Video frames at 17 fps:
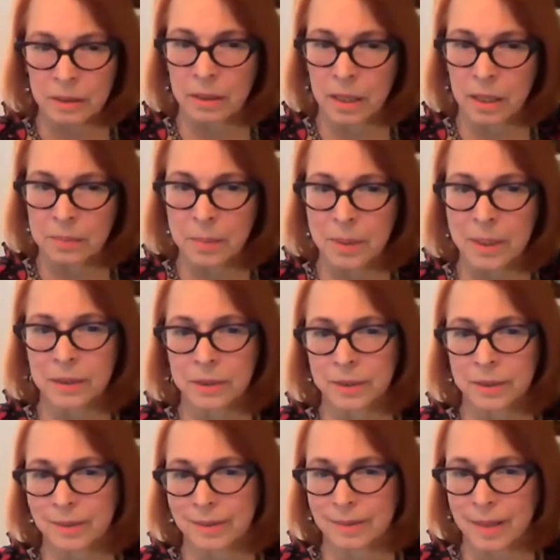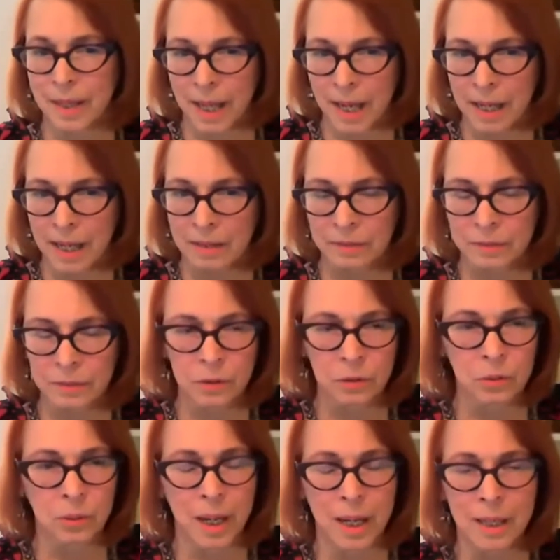Lyme patients I have
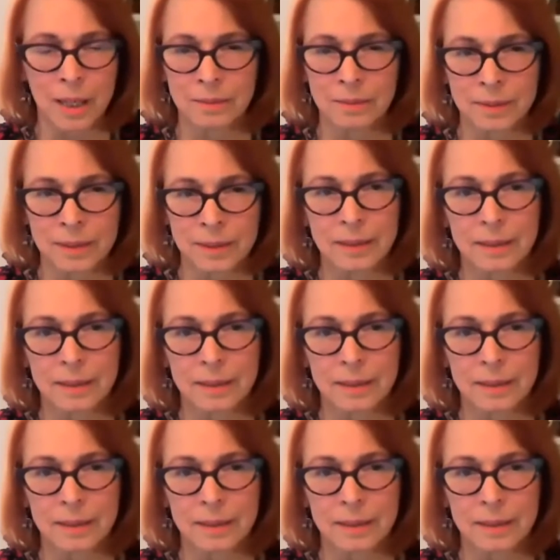who have